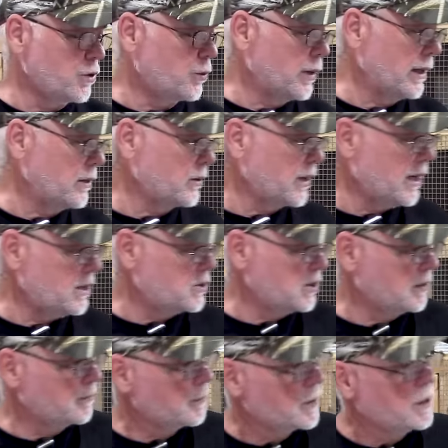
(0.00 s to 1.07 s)
the regular
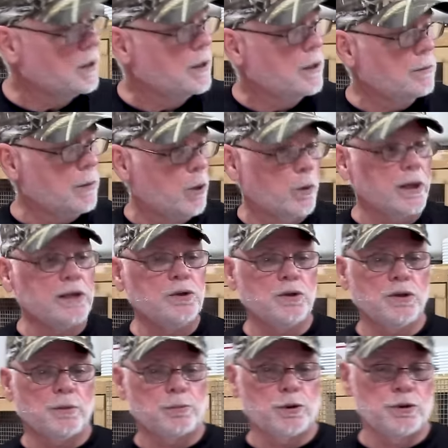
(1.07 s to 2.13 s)
caging. But what I do
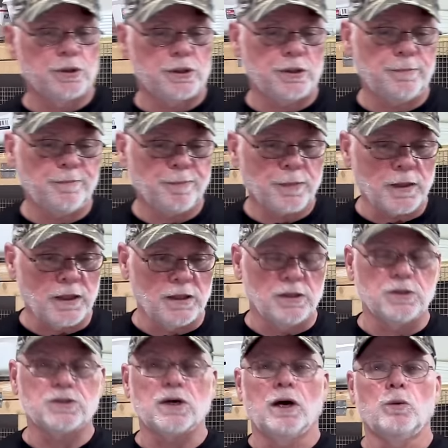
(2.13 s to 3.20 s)
in the brooder
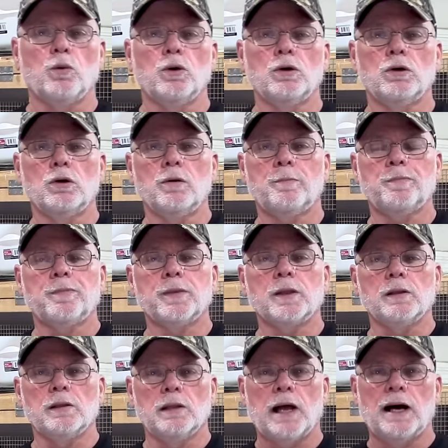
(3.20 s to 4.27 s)
is I will
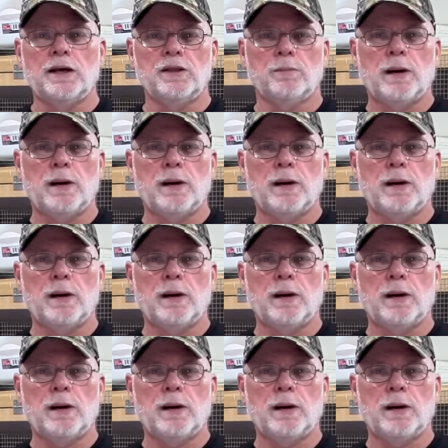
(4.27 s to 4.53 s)
line the